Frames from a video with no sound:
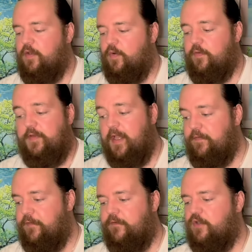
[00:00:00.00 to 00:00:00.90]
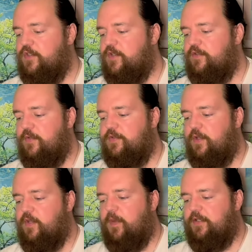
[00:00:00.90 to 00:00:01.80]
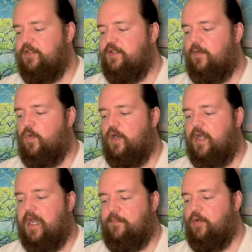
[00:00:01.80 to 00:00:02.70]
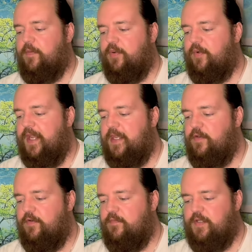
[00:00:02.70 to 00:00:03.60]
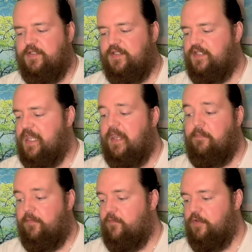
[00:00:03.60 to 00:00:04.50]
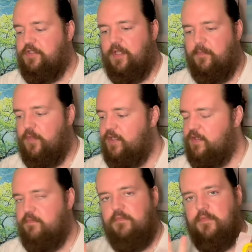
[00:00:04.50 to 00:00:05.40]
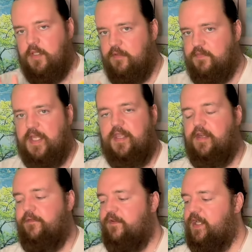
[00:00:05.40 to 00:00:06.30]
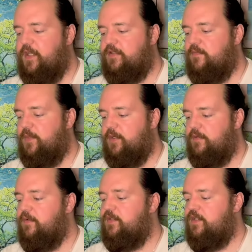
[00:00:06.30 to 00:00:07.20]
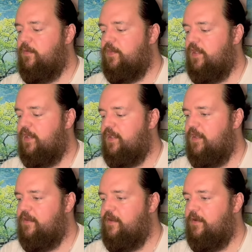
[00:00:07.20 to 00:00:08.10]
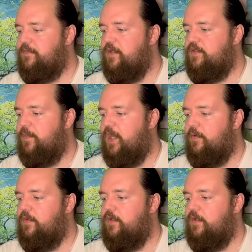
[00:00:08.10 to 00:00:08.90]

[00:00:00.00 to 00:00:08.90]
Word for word: Or if you have the funds to do so, you might just like want to hop on a plane or escape for some reason. Take it if it hits, but let's see what that King of Cups is about.